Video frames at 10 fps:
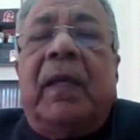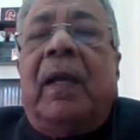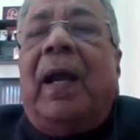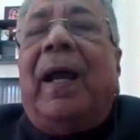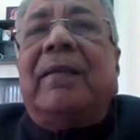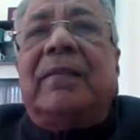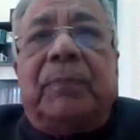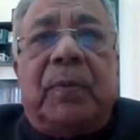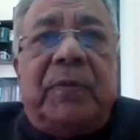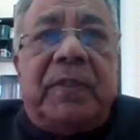As
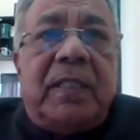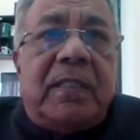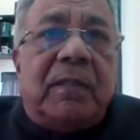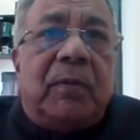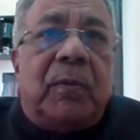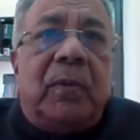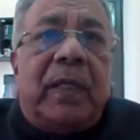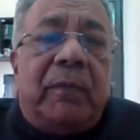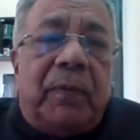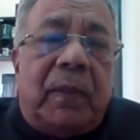provisions of the code
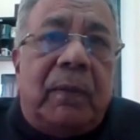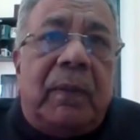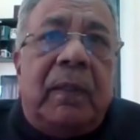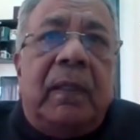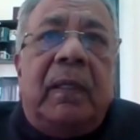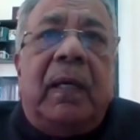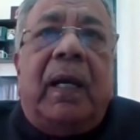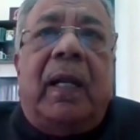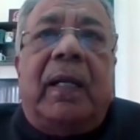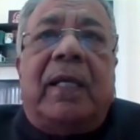evolved
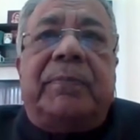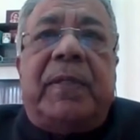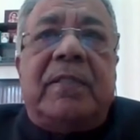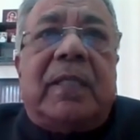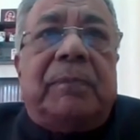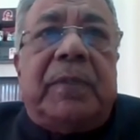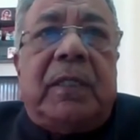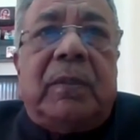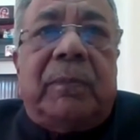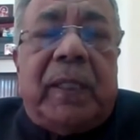and has been
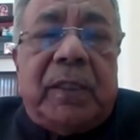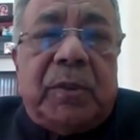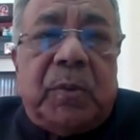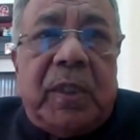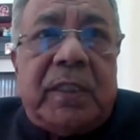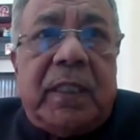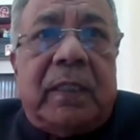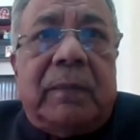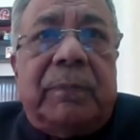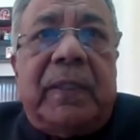subject to many judicial
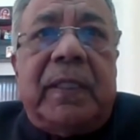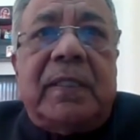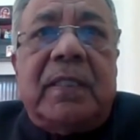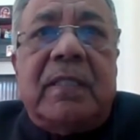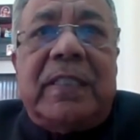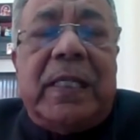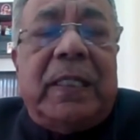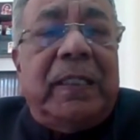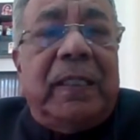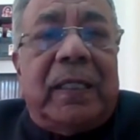interpretations,
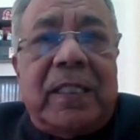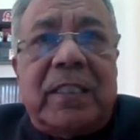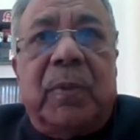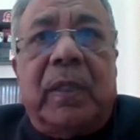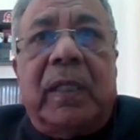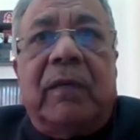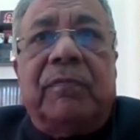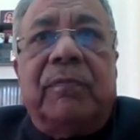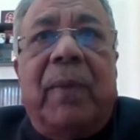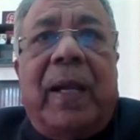yielding a rich body
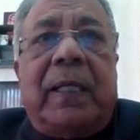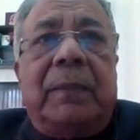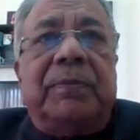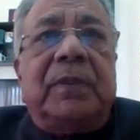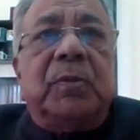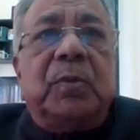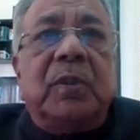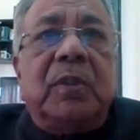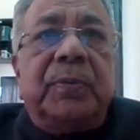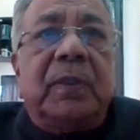of bankruptcy
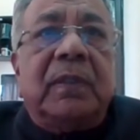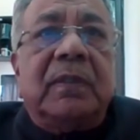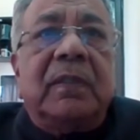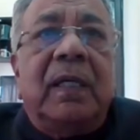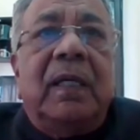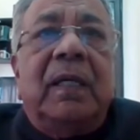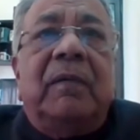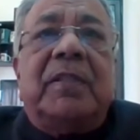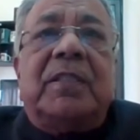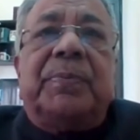jurisprudence,
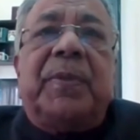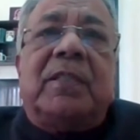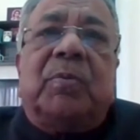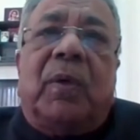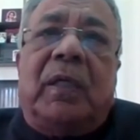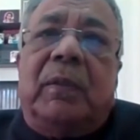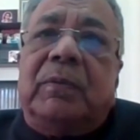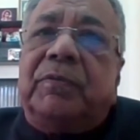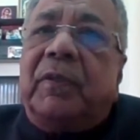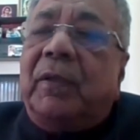which speaks
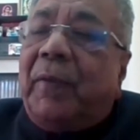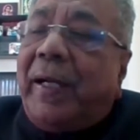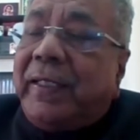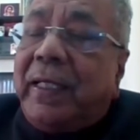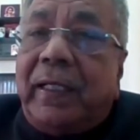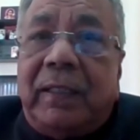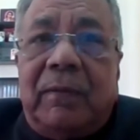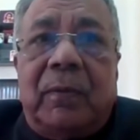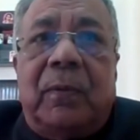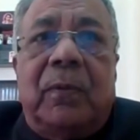volumes for the vitality of
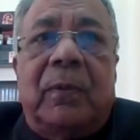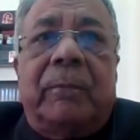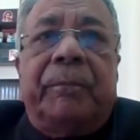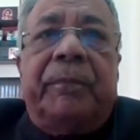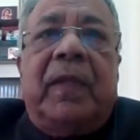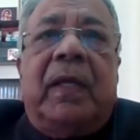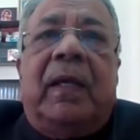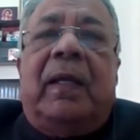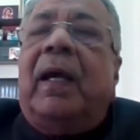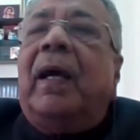the code.
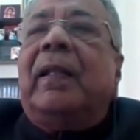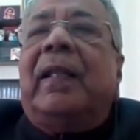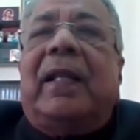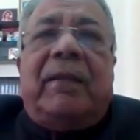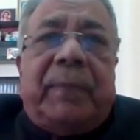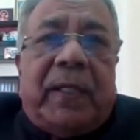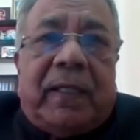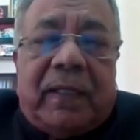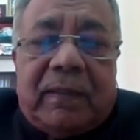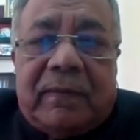There been
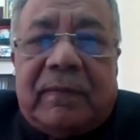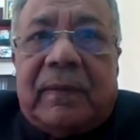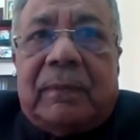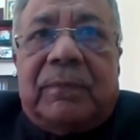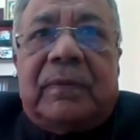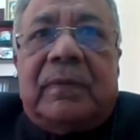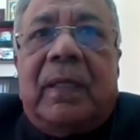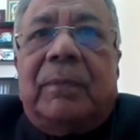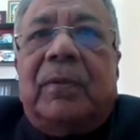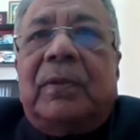criticisms
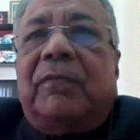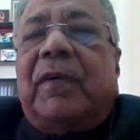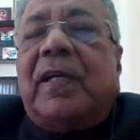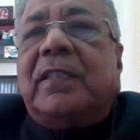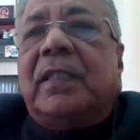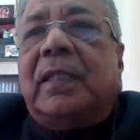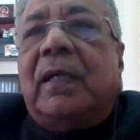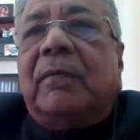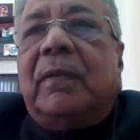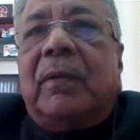about the functioning
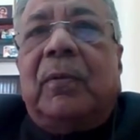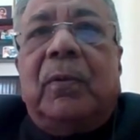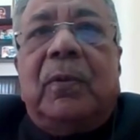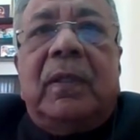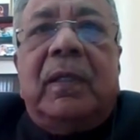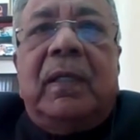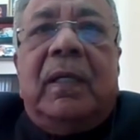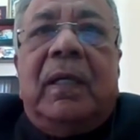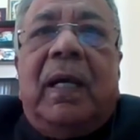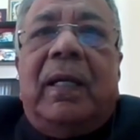of the code
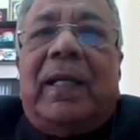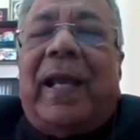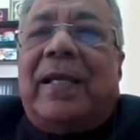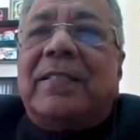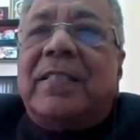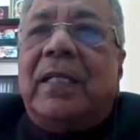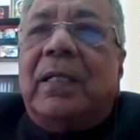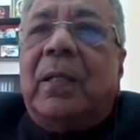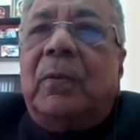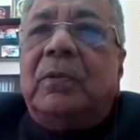and casting
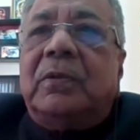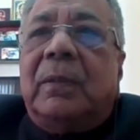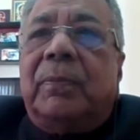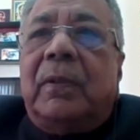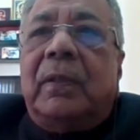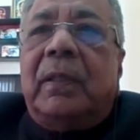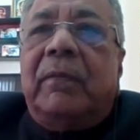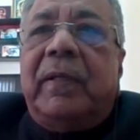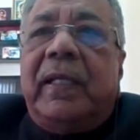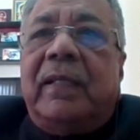doubts upon the
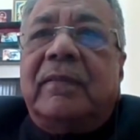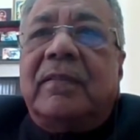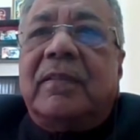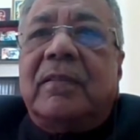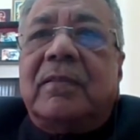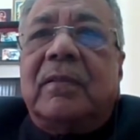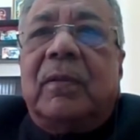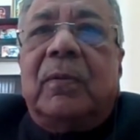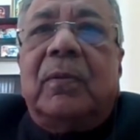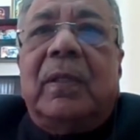very existence of
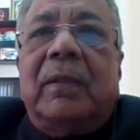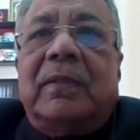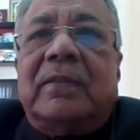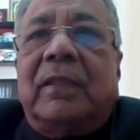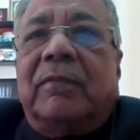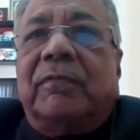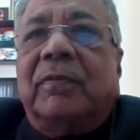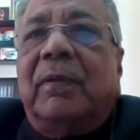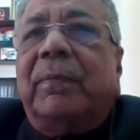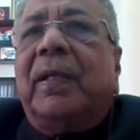the code itself.
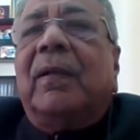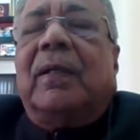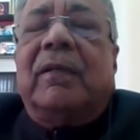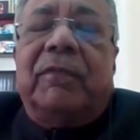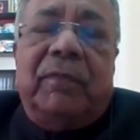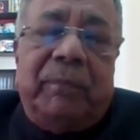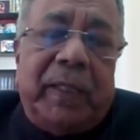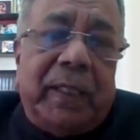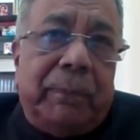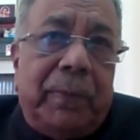There have been a lot of
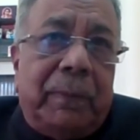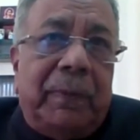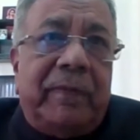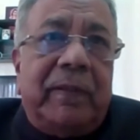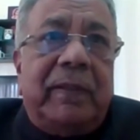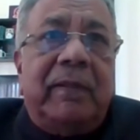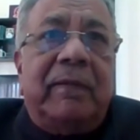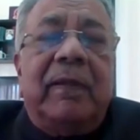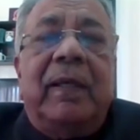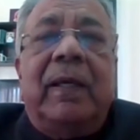media
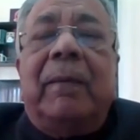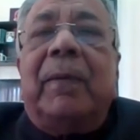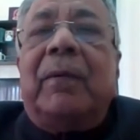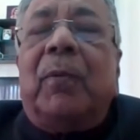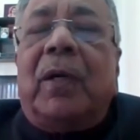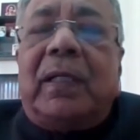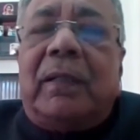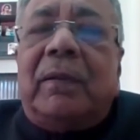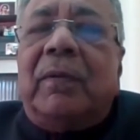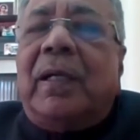publicities. But what
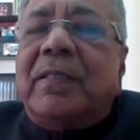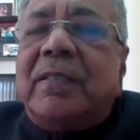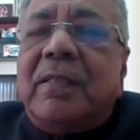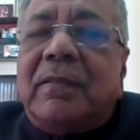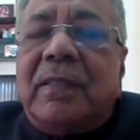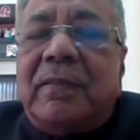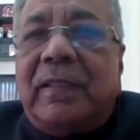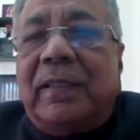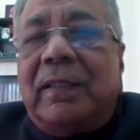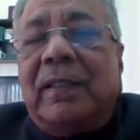concerns us
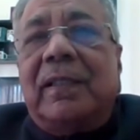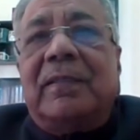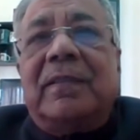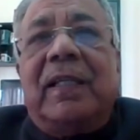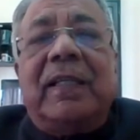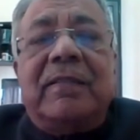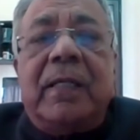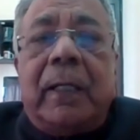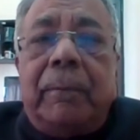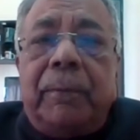here is a
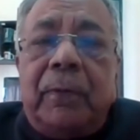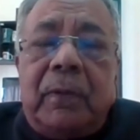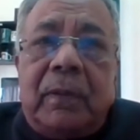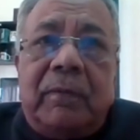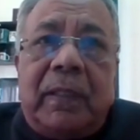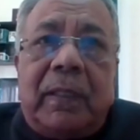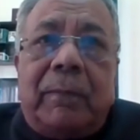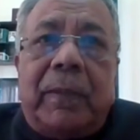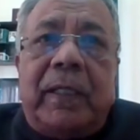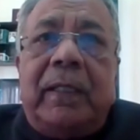recent report of the
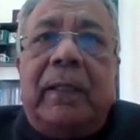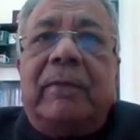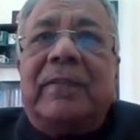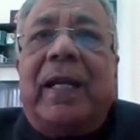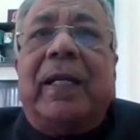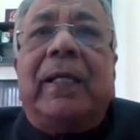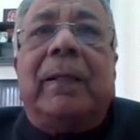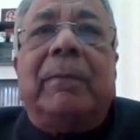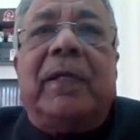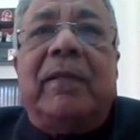committee, Standing
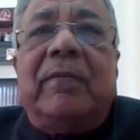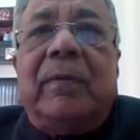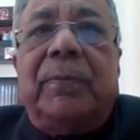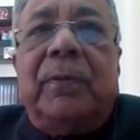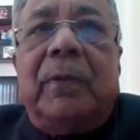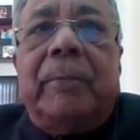Committee's report.